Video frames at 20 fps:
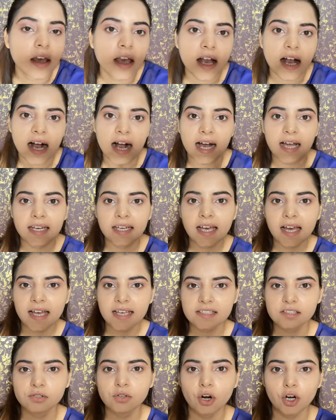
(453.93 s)
Alia
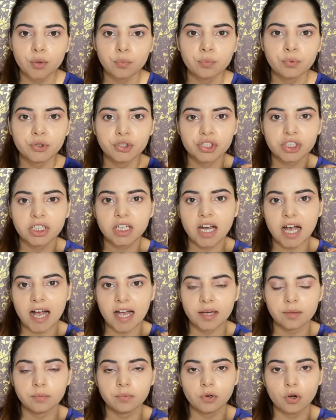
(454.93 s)
has got bushy
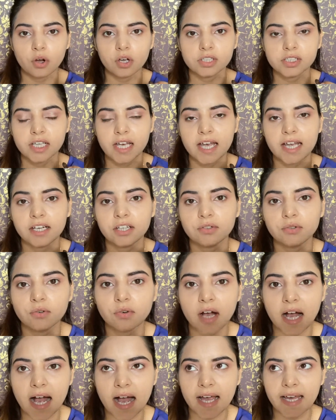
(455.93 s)
eyebrows, and
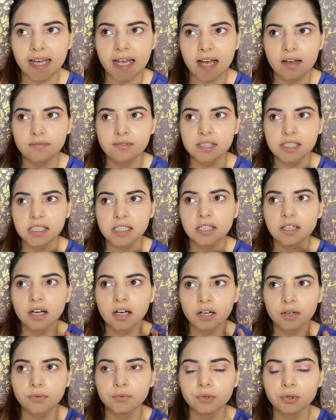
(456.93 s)
I have seen
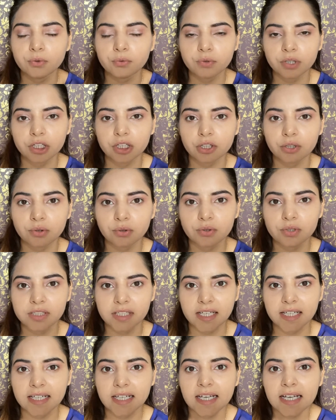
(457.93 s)
her few videos
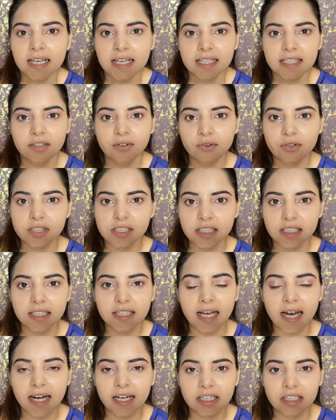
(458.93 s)
and seen
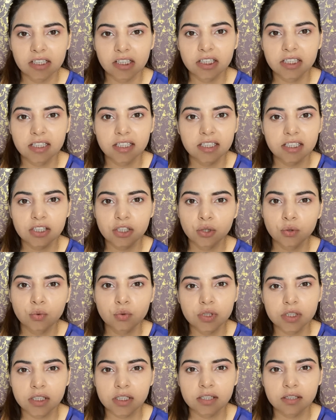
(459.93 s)
that she just
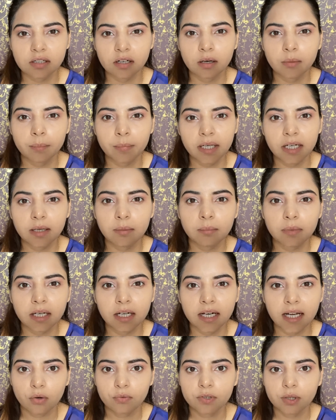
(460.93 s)
uses a
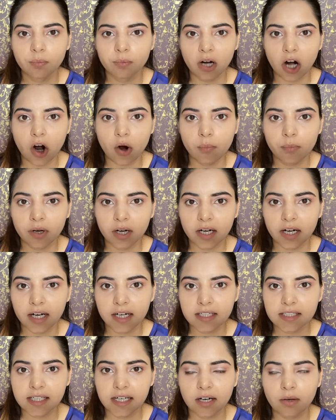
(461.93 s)
minimal of the brow
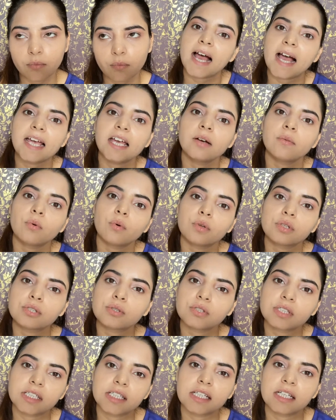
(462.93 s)
products, and I have
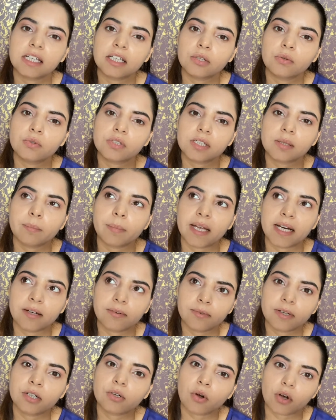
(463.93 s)
also seen her using
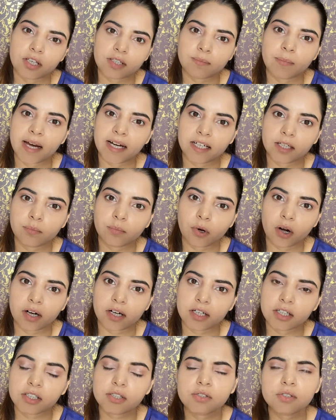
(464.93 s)
Benefit cosmetic
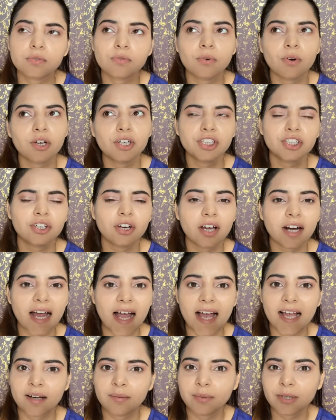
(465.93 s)
products. For sure
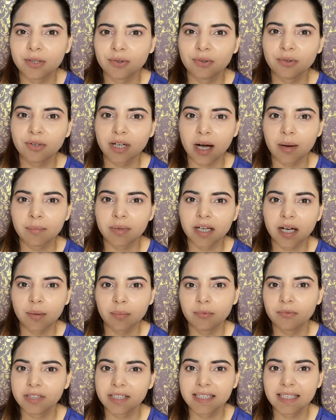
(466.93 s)
I'll be coming
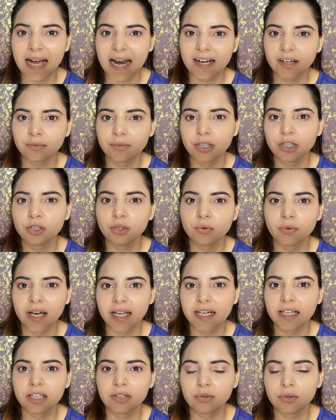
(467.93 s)
up with that video
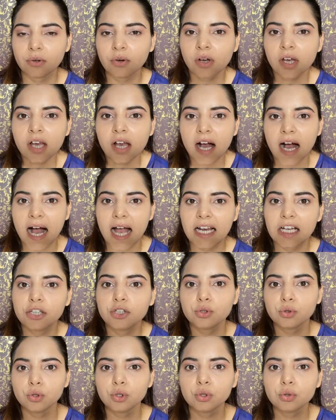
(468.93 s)
wherein I'll
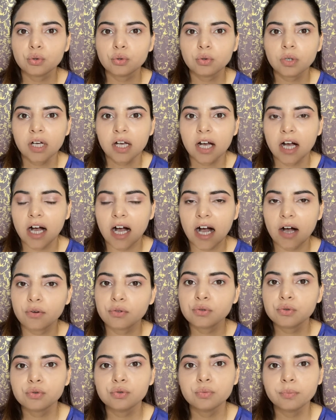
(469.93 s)
show you how
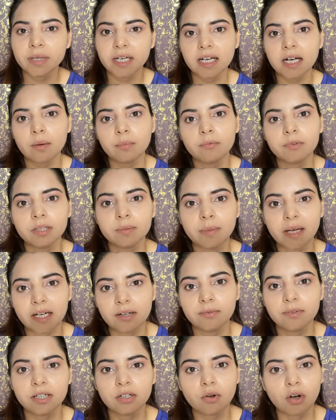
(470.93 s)
to do makeup with
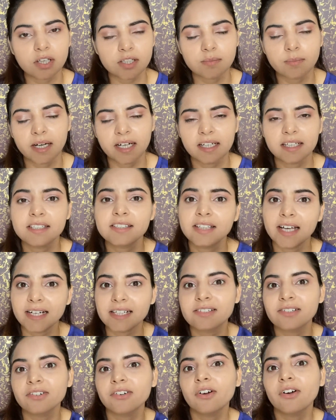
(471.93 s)
Benefit cosmetics.
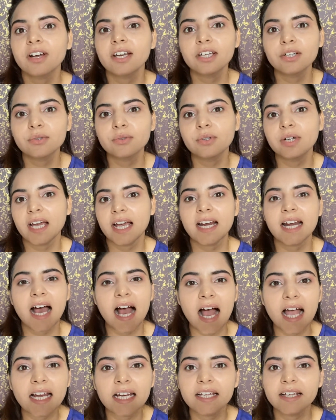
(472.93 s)
That's really good and
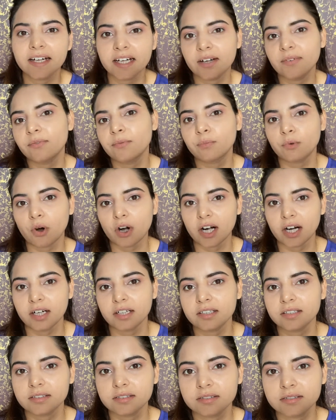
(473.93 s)
highly raved
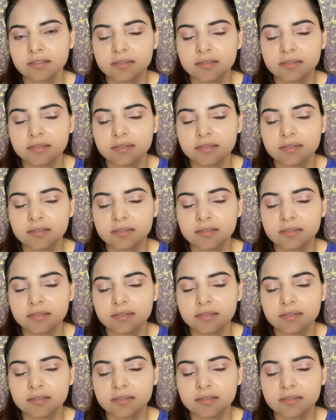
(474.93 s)
product.